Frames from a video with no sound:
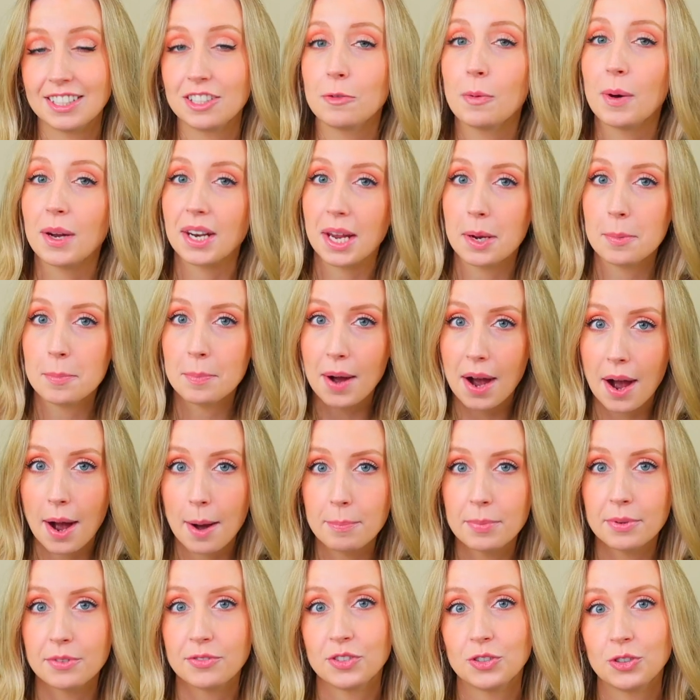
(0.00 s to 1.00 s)
You want a
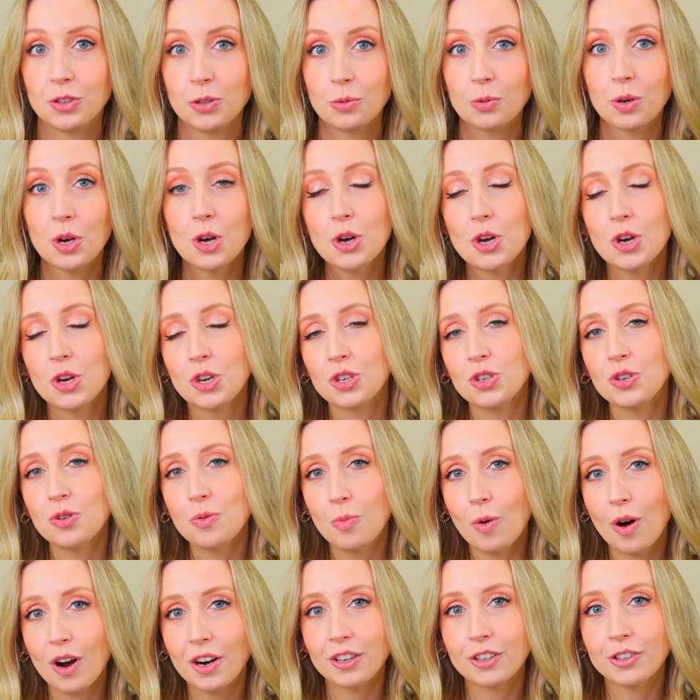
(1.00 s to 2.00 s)
pop of shoe. You
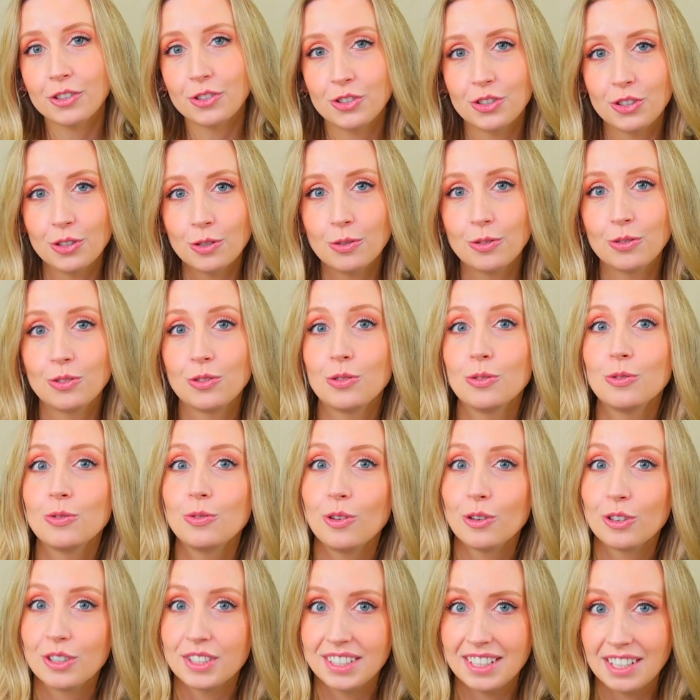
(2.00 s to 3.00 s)
want your shoes to
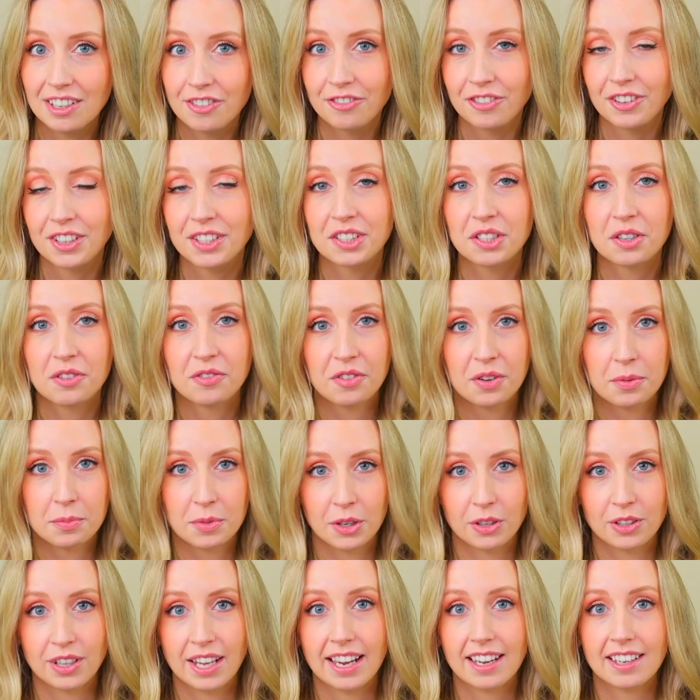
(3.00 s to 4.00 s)
look different from
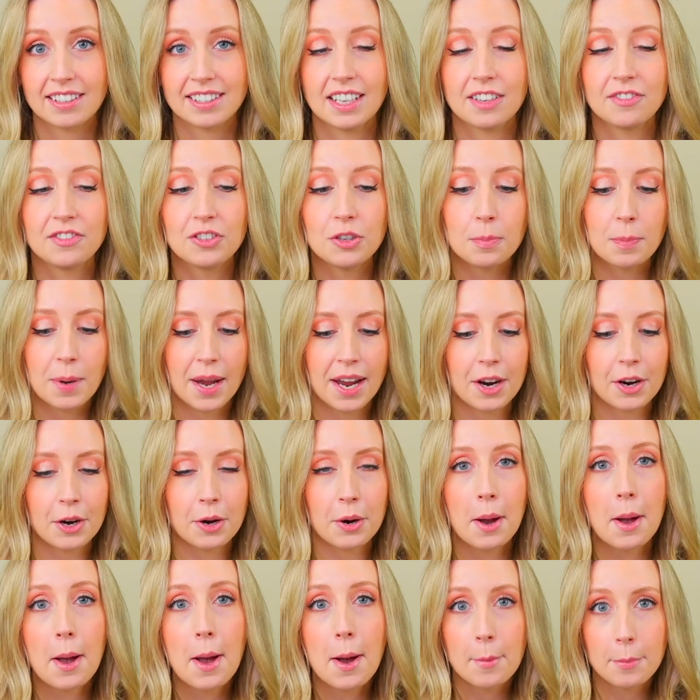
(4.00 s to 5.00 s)
your legs. If you
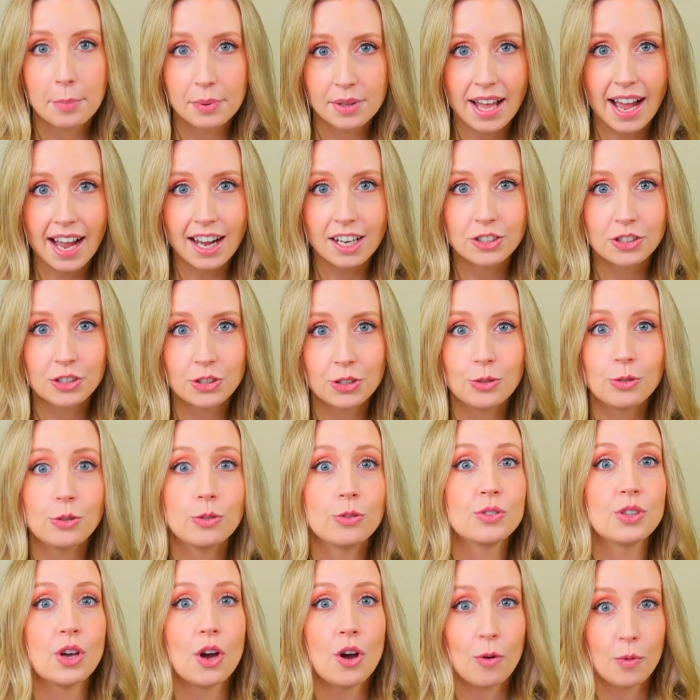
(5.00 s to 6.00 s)
pair black
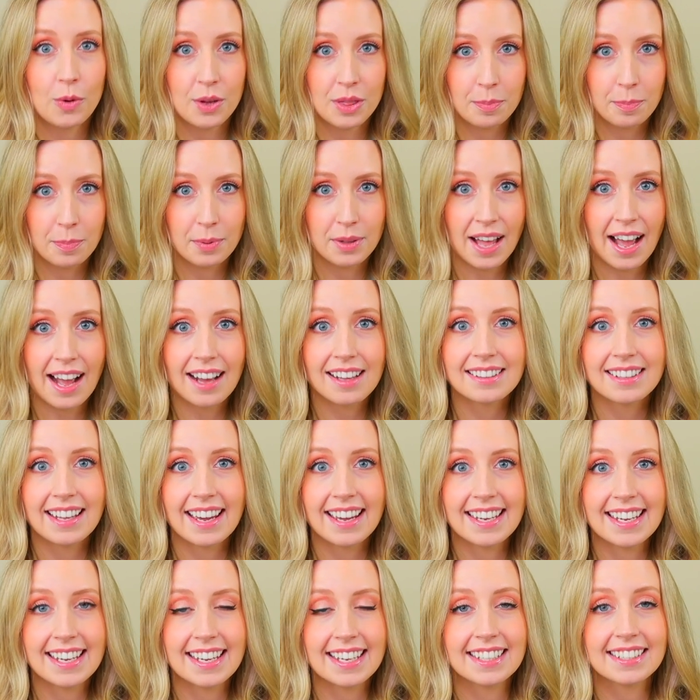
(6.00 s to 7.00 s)
shoes with black
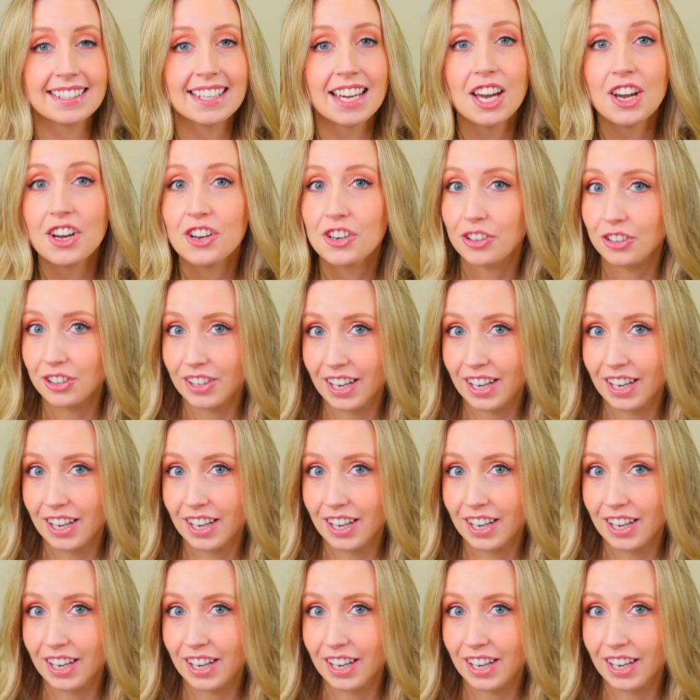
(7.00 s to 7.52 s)
leggings, your